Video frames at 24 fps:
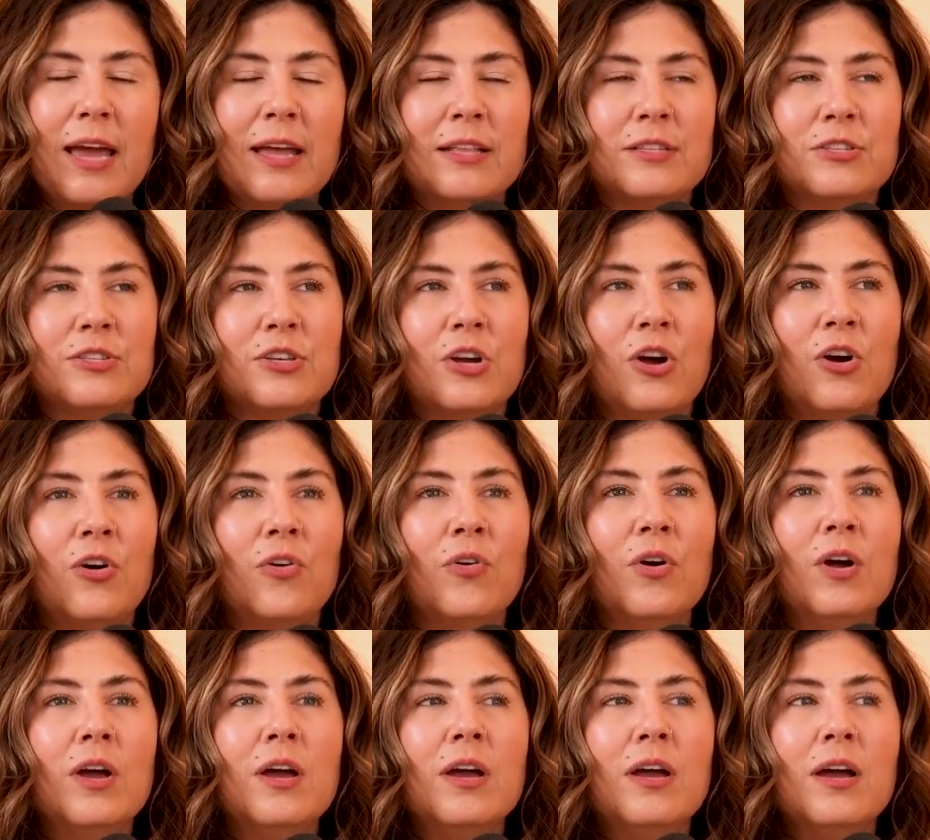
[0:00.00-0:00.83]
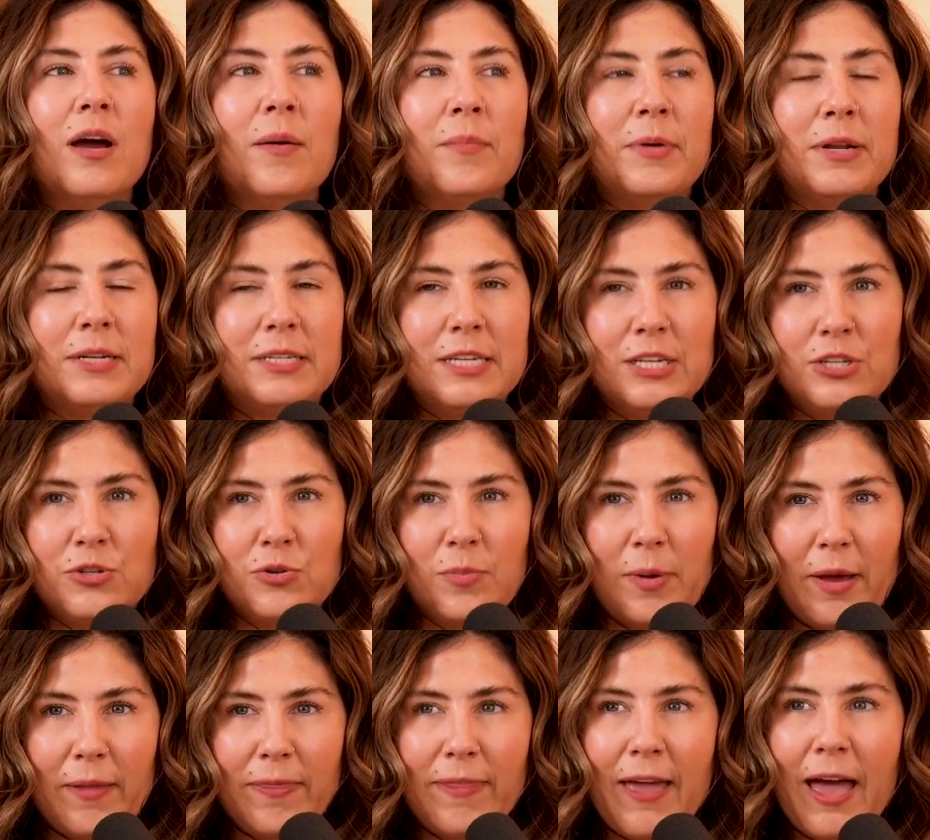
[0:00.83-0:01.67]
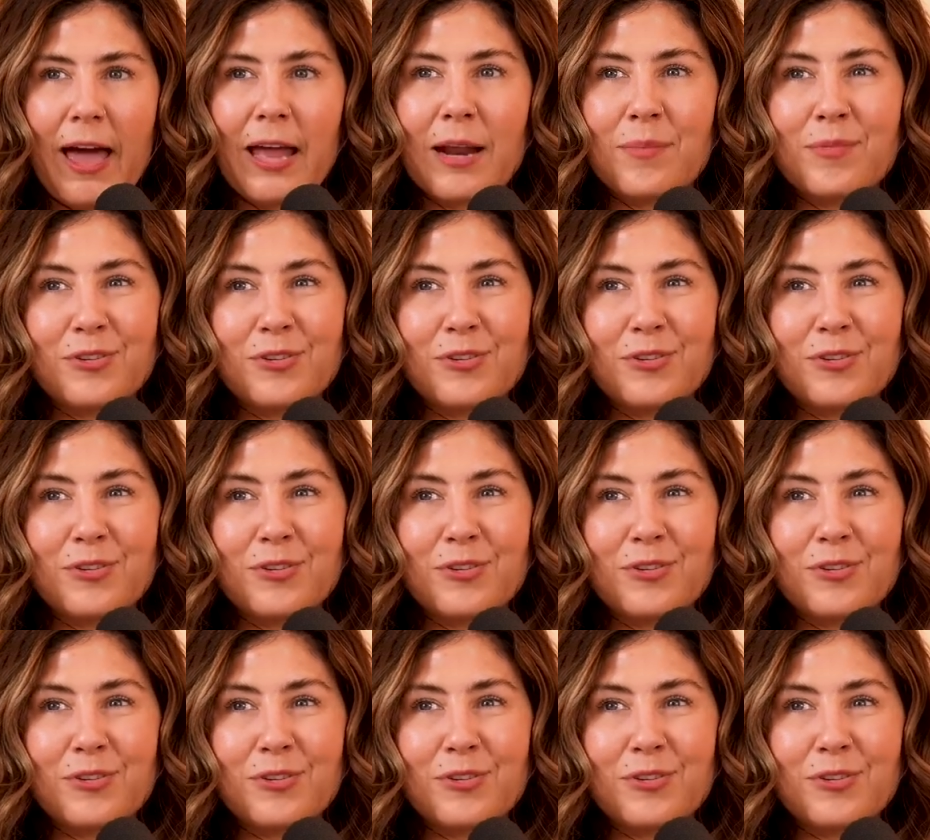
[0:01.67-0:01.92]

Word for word: And so, I'm going to teach you about that.